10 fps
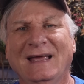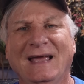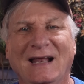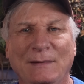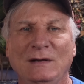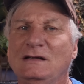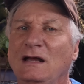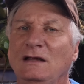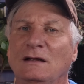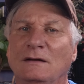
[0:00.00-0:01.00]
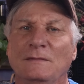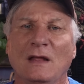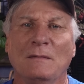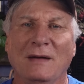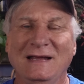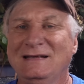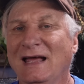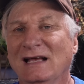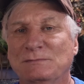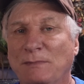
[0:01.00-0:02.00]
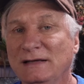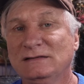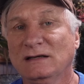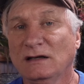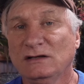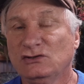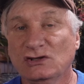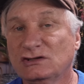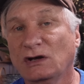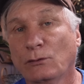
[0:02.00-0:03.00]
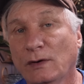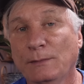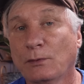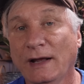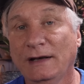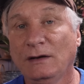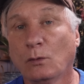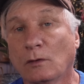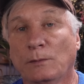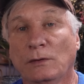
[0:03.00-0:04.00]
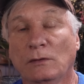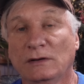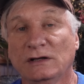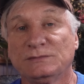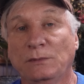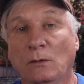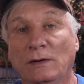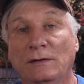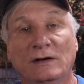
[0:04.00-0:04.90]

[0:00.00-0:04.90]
And let me tell you, Maytag's basically just a rebranded Whirlpool at this point.